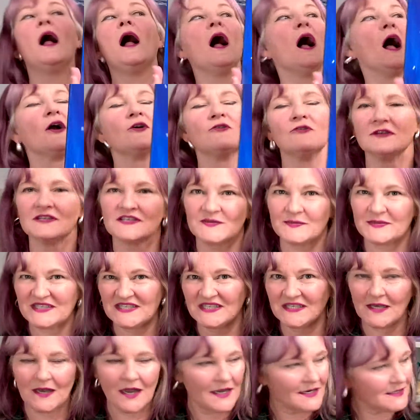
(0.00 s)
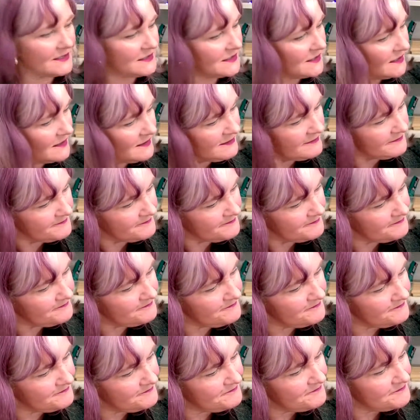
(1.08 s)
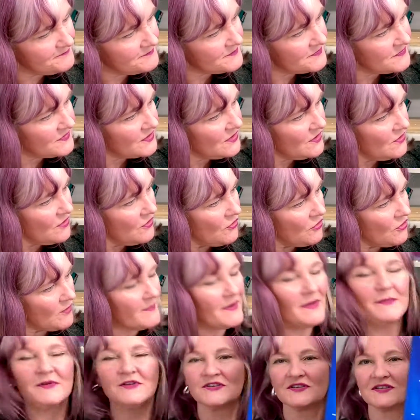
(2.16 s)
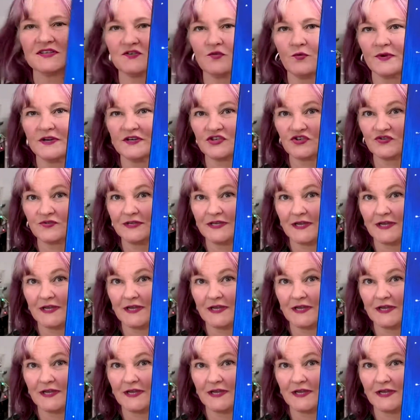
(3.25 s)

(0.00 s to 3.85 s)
A Christmassy idea. Or maybe just a wintry